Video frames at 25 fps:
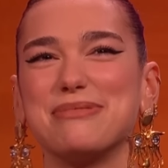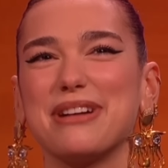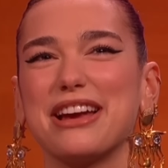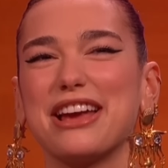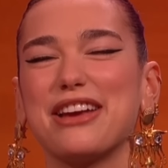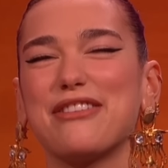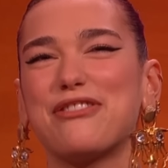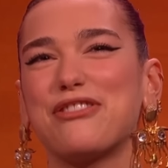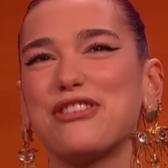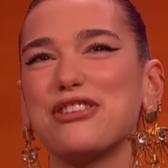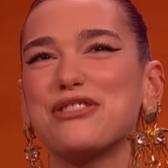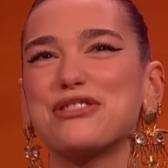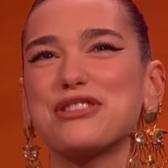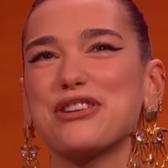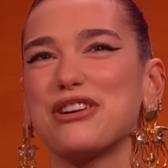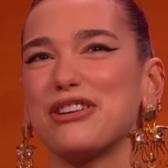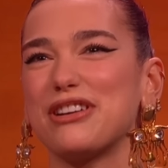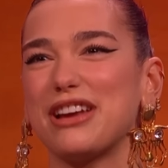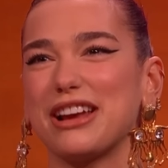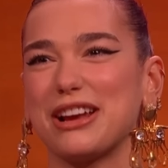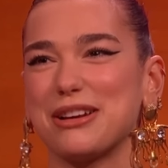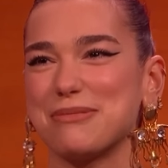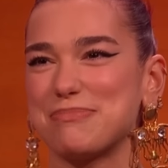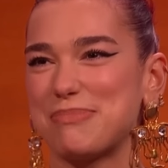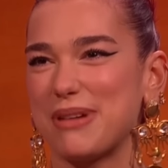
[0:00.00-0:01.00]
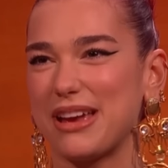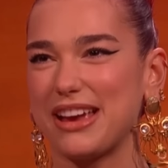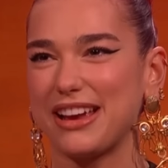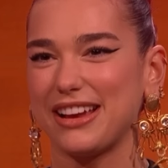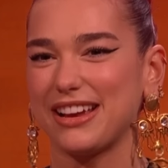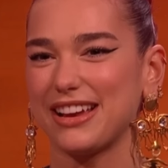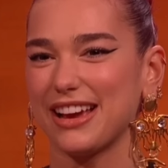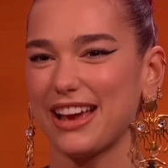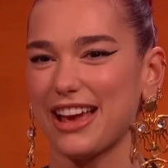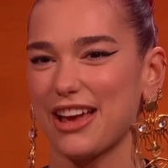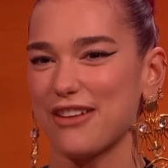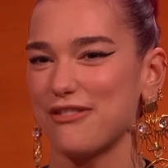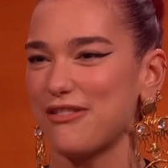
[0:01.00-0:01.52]
But if you've got, like, a
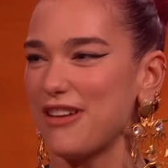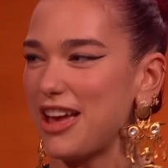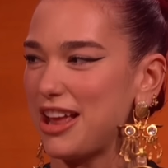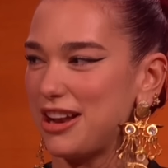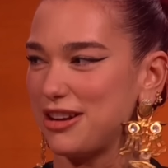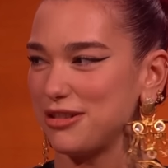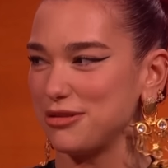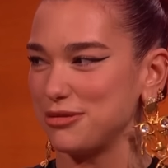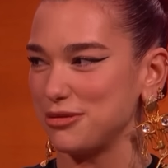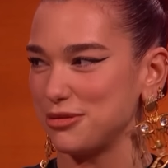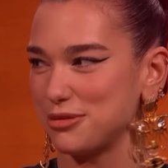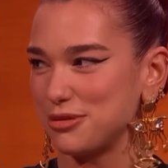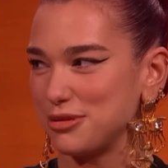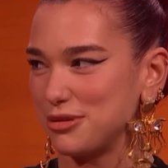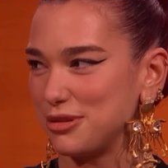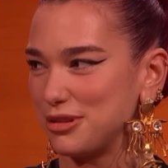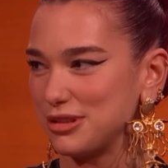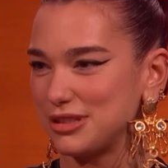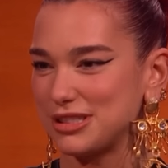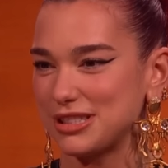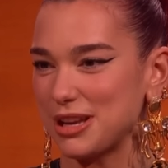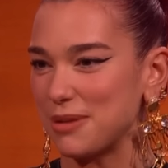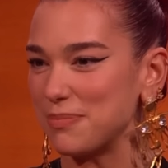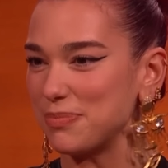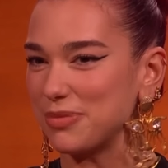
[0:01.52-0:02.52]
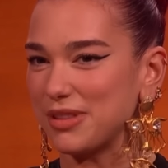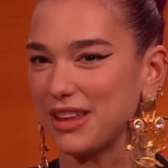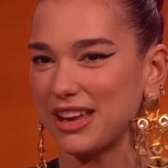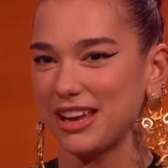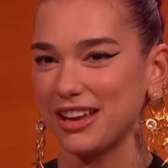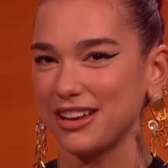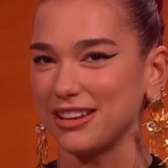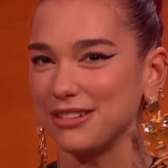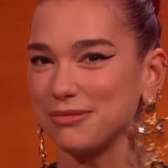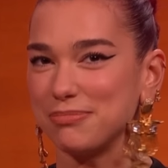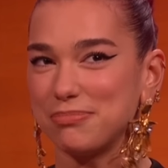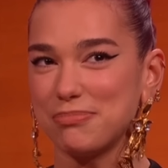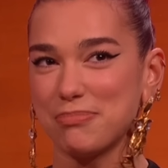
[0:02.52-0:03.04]
big event or
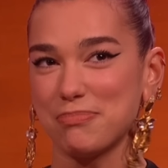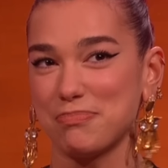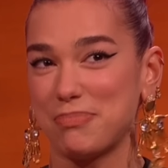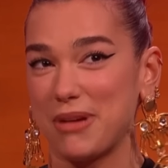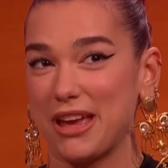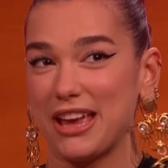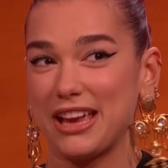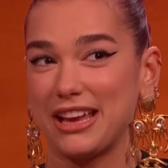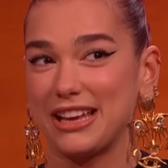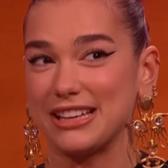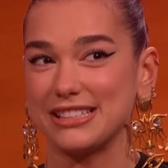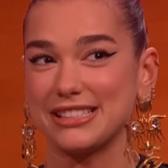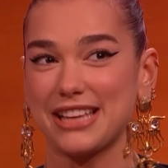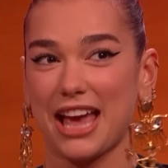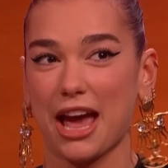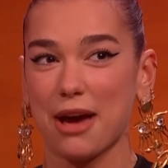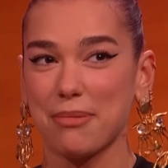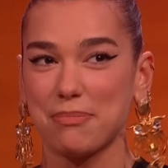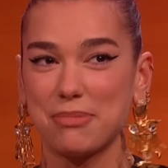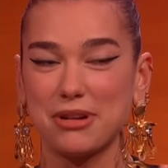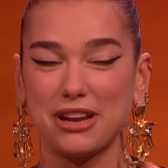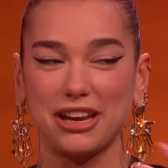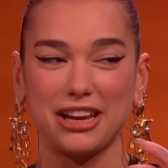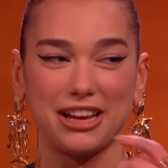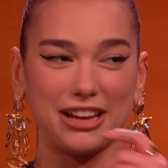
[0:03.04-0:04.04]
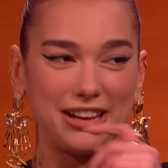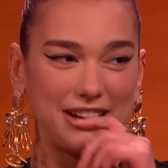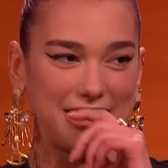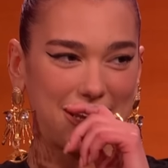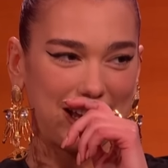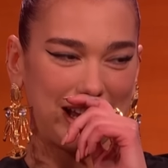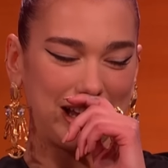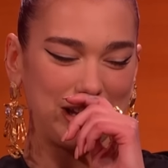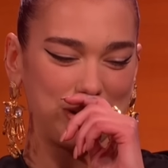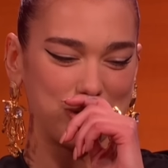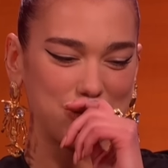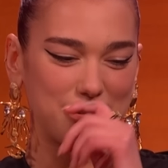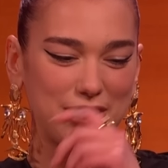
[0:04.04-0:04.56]
something big is happening
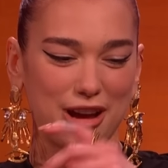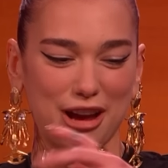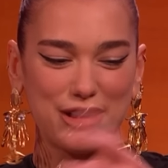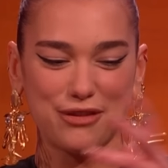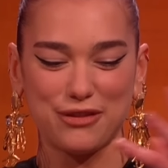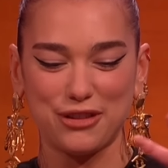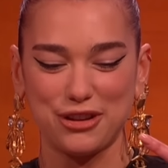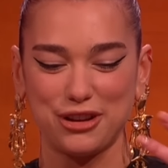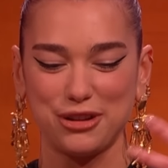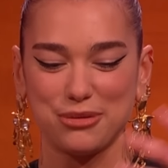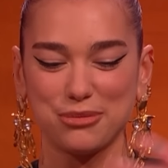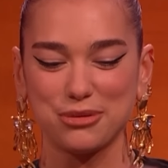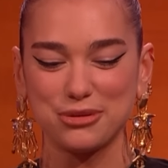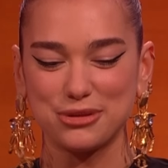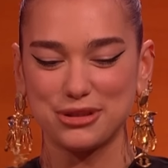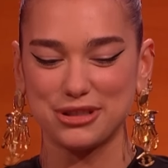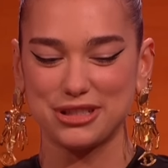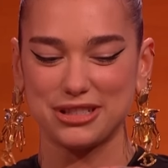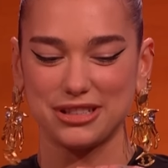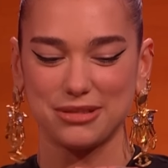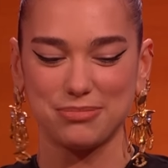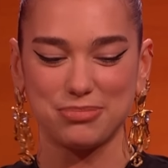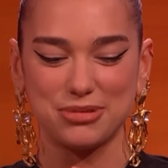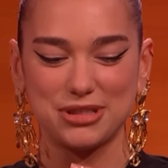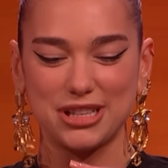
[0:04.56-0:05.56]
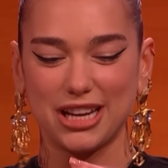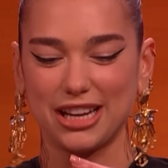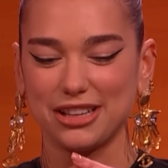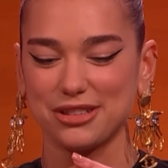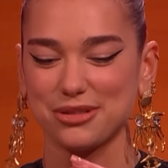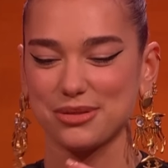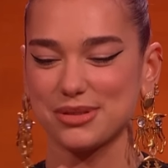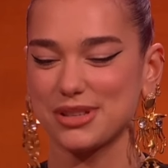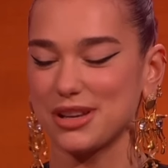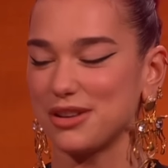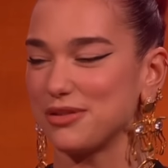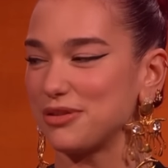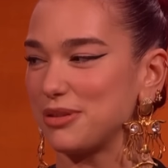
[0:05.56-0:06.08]
in your life and you want to protect
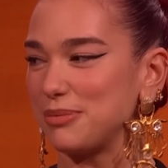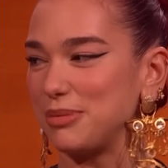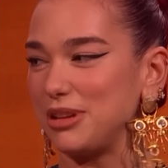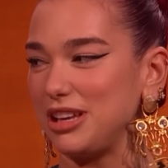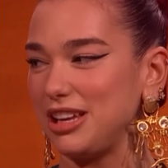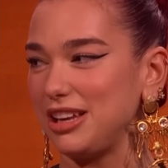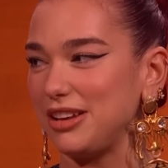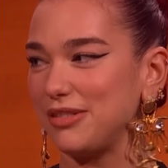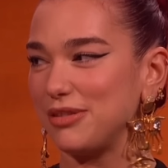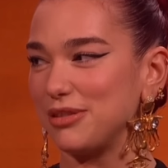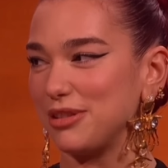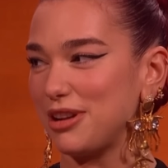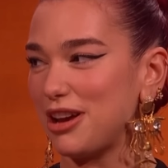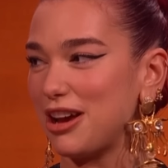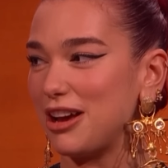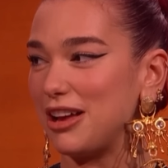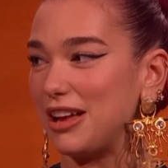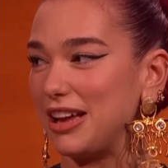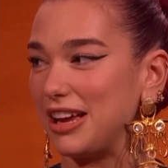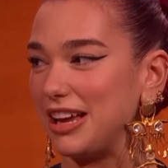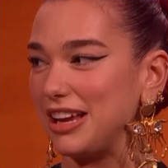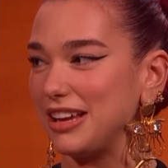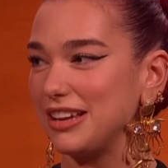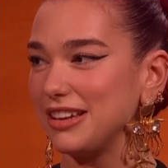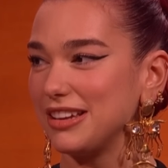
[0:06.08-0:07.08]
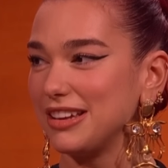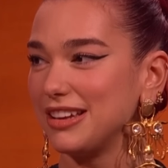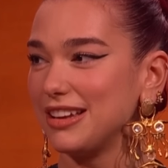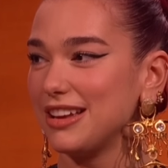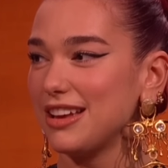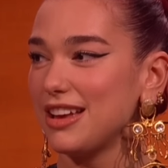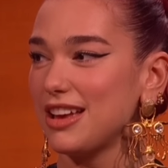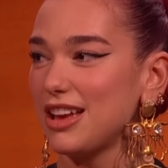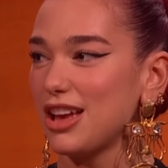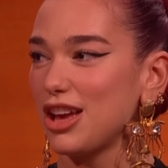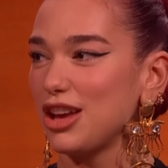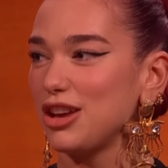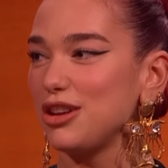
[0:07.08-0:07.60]
yourself from the evil eye,
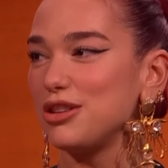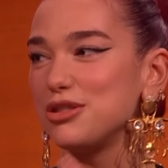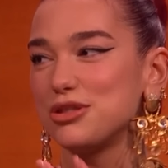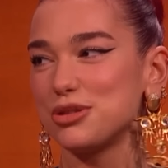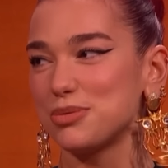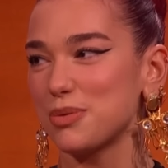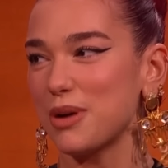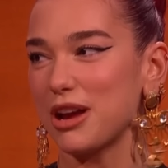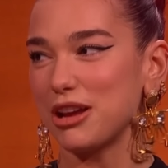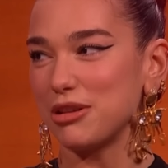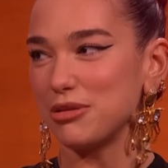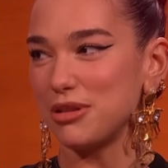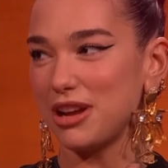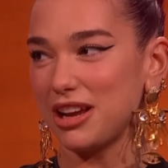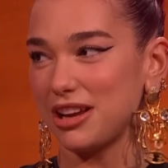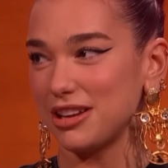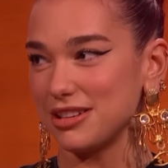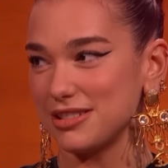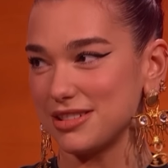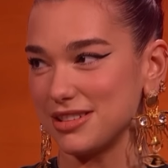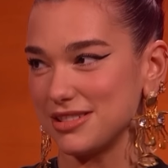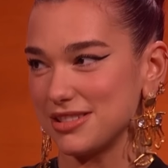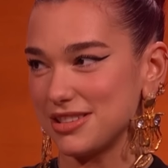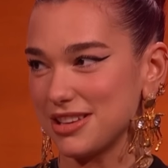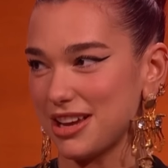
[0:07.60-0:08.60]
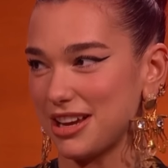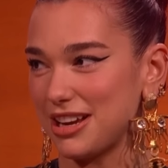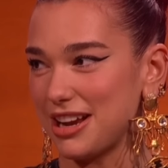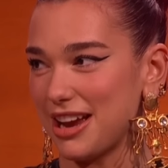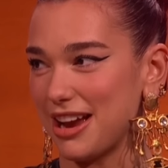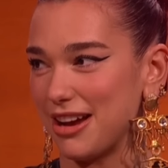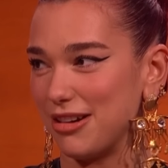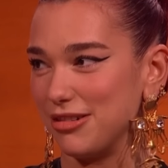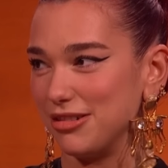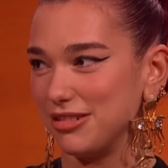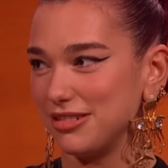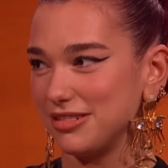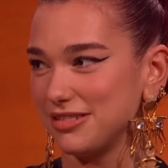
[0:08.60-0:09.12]
you just wear your knickers inside
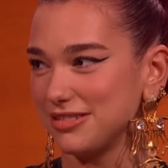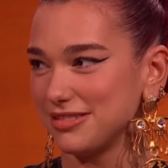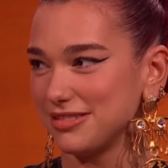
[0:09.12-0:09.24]
out.